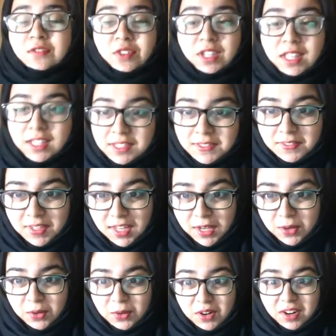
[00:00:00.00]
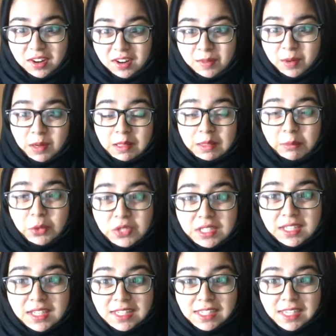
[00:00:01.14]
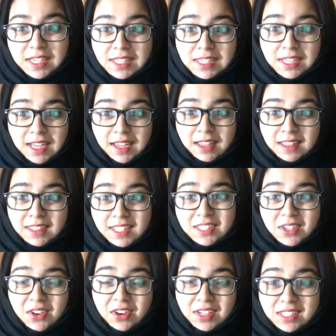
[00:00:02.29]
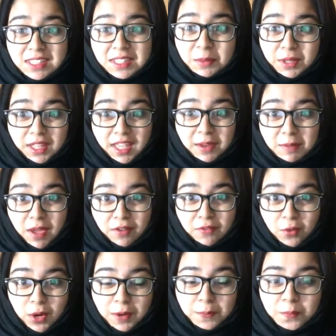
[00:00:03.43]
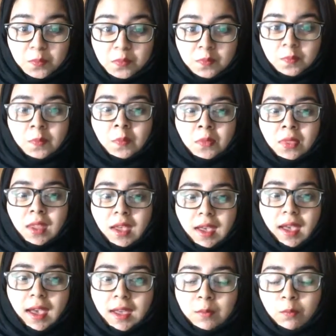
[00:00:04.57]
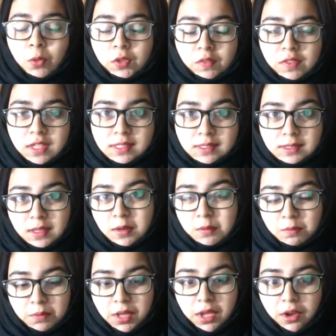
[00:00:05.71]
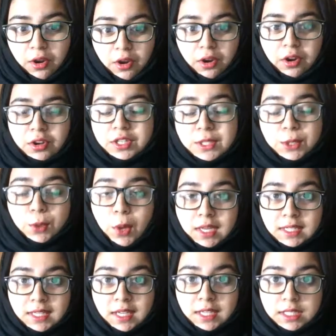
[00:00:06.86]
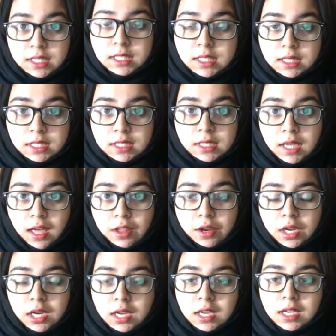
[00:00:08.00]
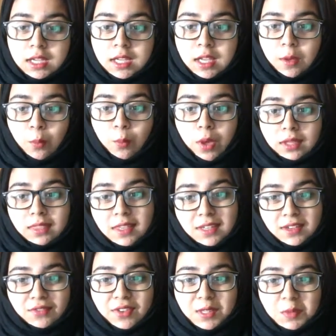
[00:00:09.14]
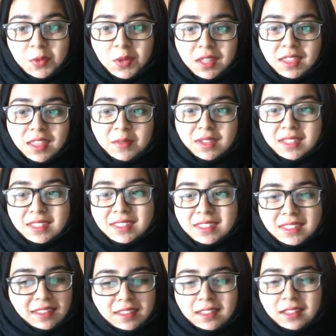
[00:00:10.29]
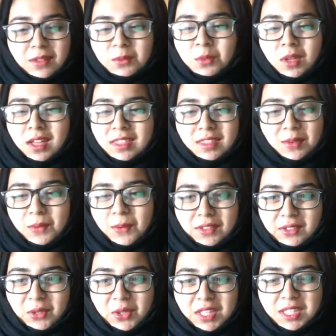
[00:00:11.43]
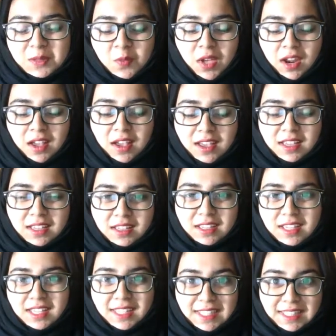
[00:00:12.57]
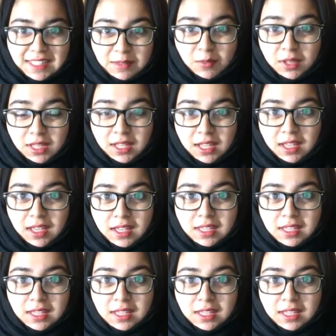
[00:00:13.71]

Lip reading: for this video are probably the most easiest, and these are simile and metaphor. And both of these compare 2 ideas together, but the difference between them is, I think we all know this, but simile